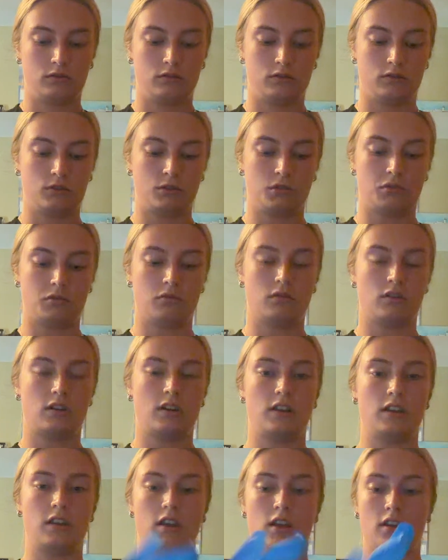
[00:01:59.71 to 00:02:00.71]
So
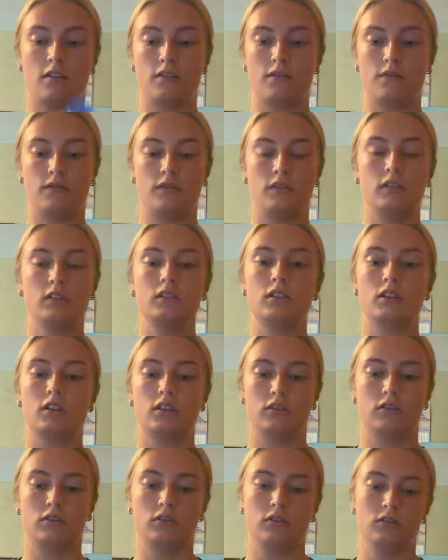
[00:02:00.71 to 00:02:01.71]
I have the
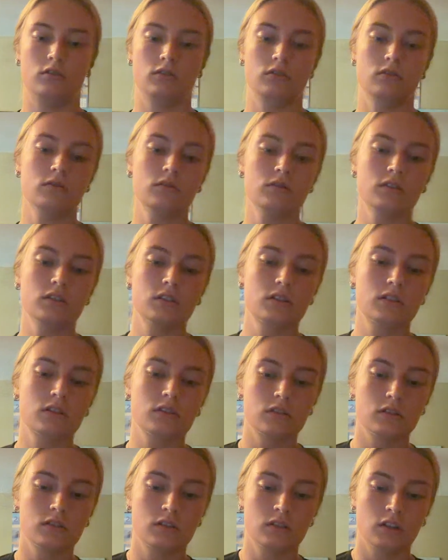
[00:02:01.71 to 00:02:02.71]
tissues
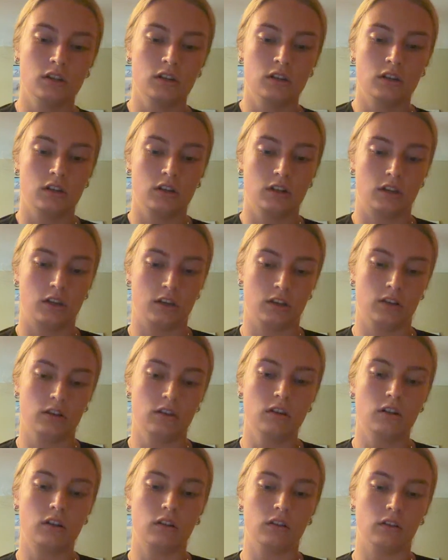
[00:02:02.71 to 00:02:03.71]
and the
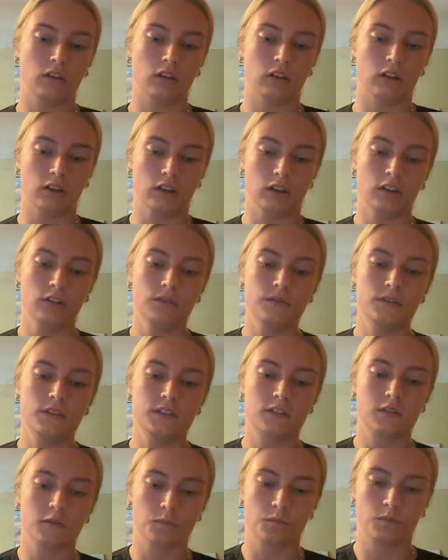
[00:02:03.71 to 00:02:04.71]
gloves.